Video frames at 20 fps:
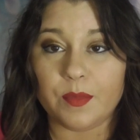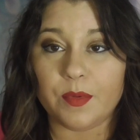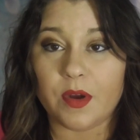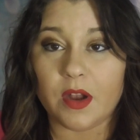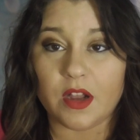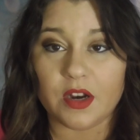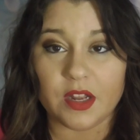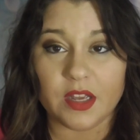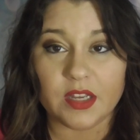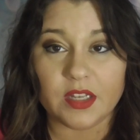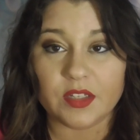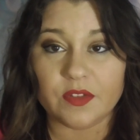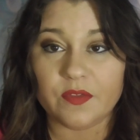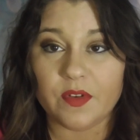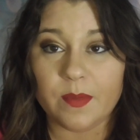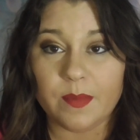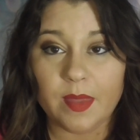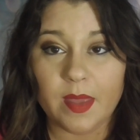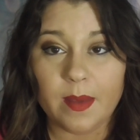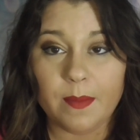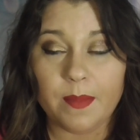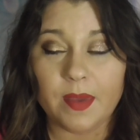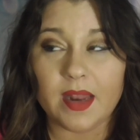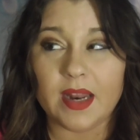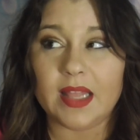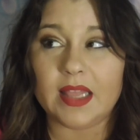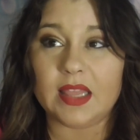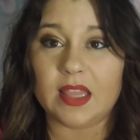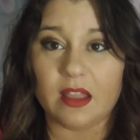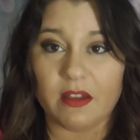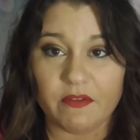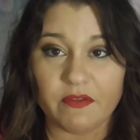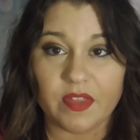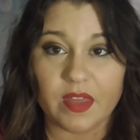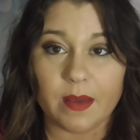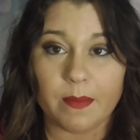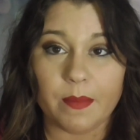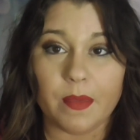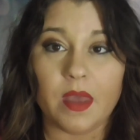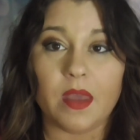products from them and I love
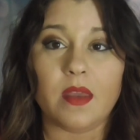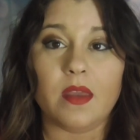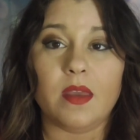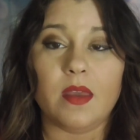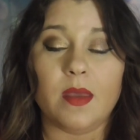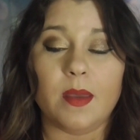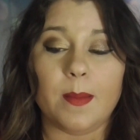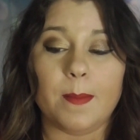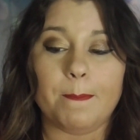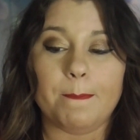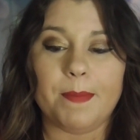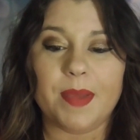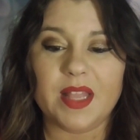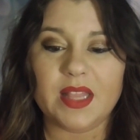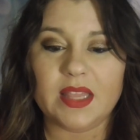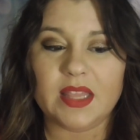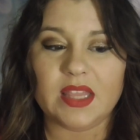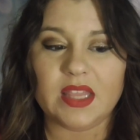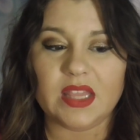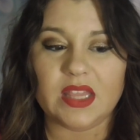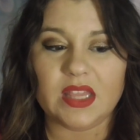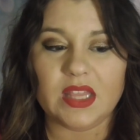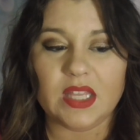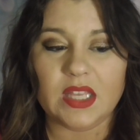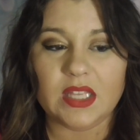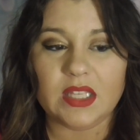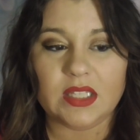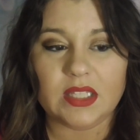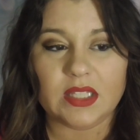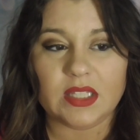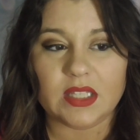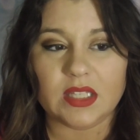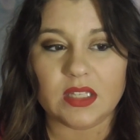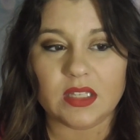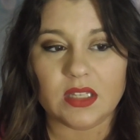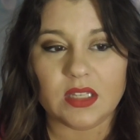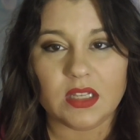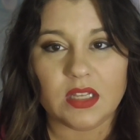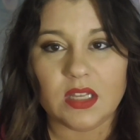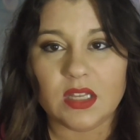them. But this
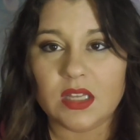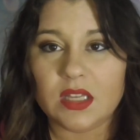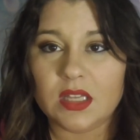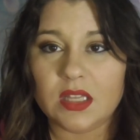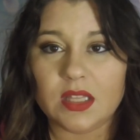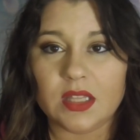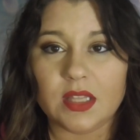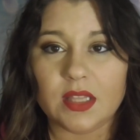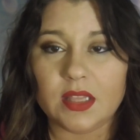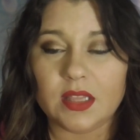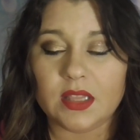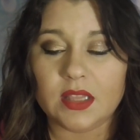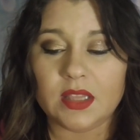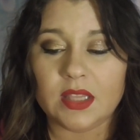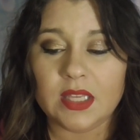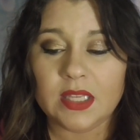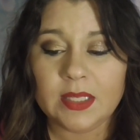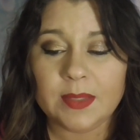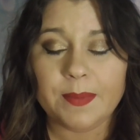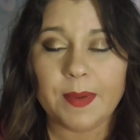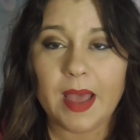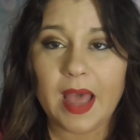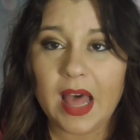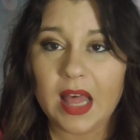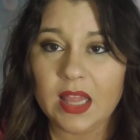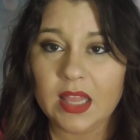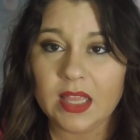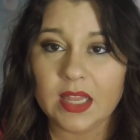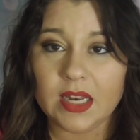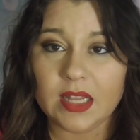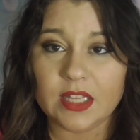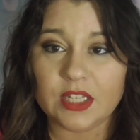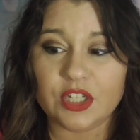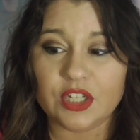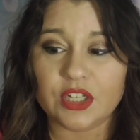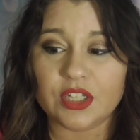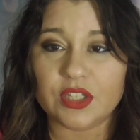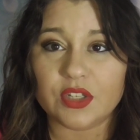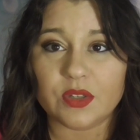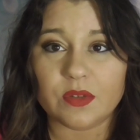palette is
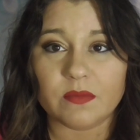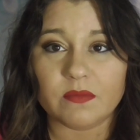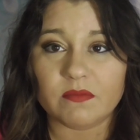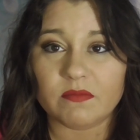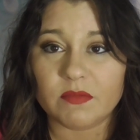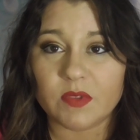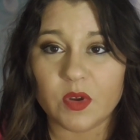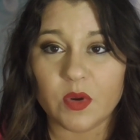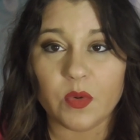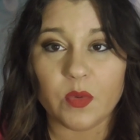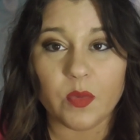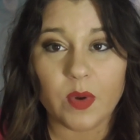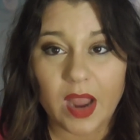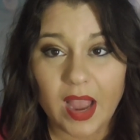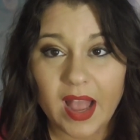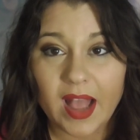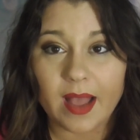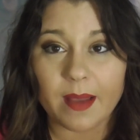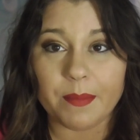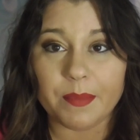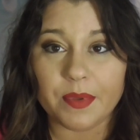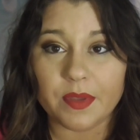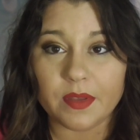just crap.